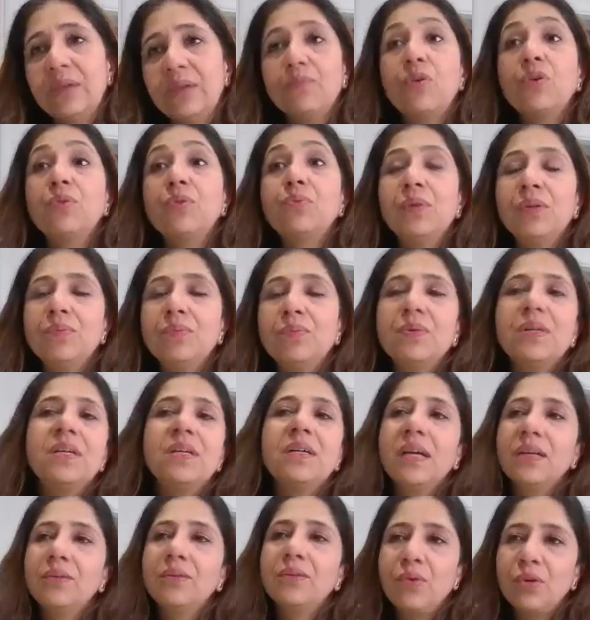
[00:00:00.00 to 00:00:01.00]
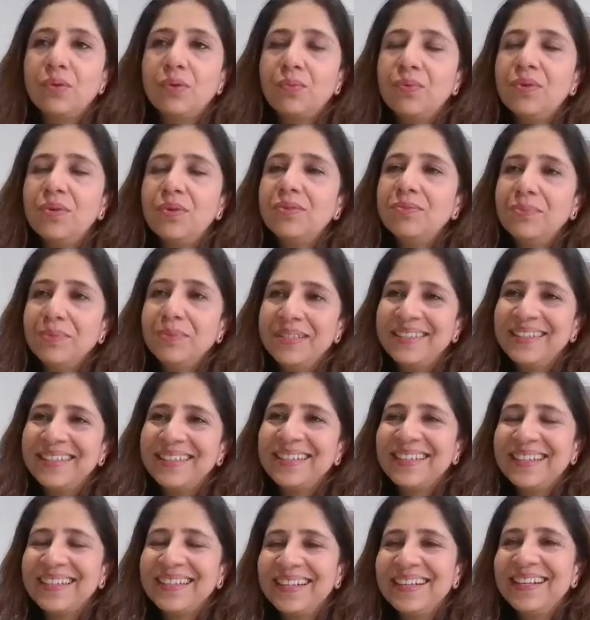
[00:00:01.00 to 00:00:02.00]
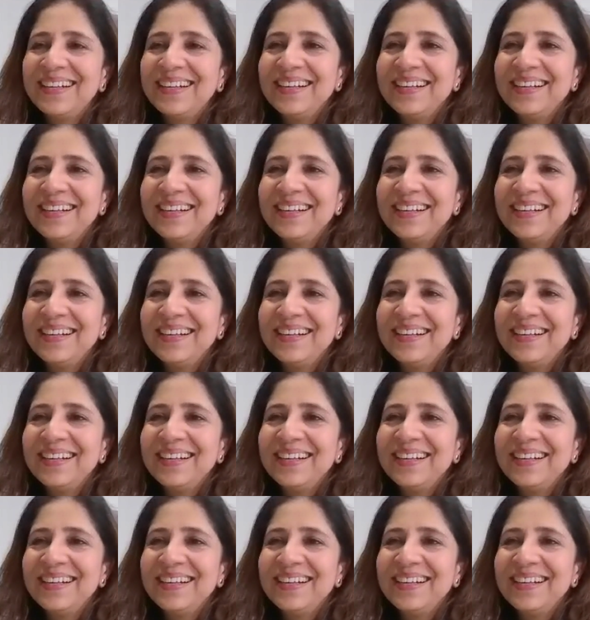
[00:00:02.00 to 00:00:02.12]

and what will work and what won't work.